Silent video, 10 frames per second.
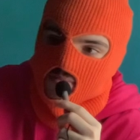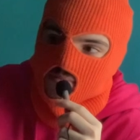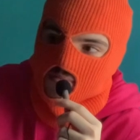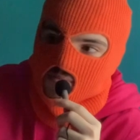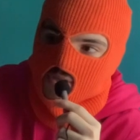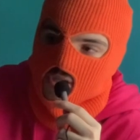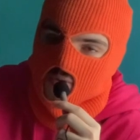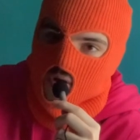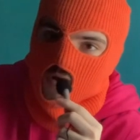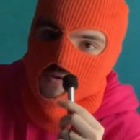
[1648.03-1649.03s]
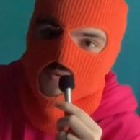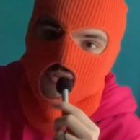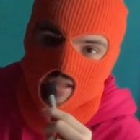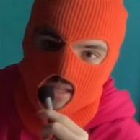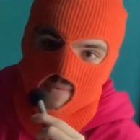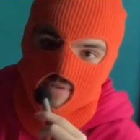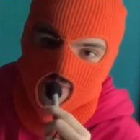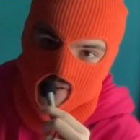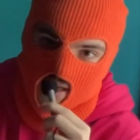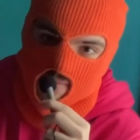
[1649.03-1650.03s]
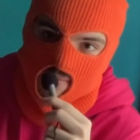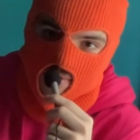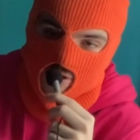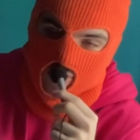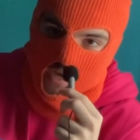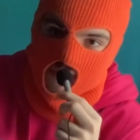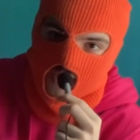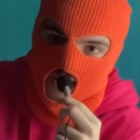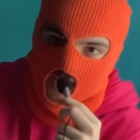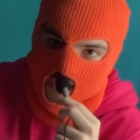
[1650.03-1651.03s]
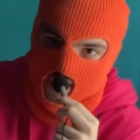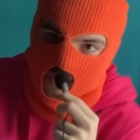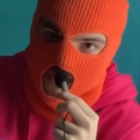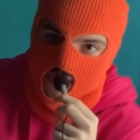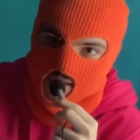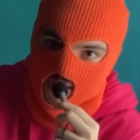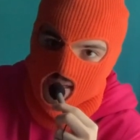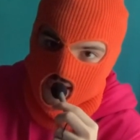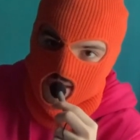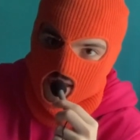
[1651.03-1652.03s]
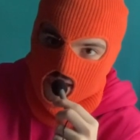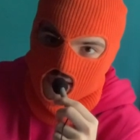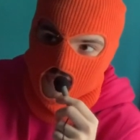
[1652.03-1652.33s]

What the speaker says: So all those clips of him driving in the Tesla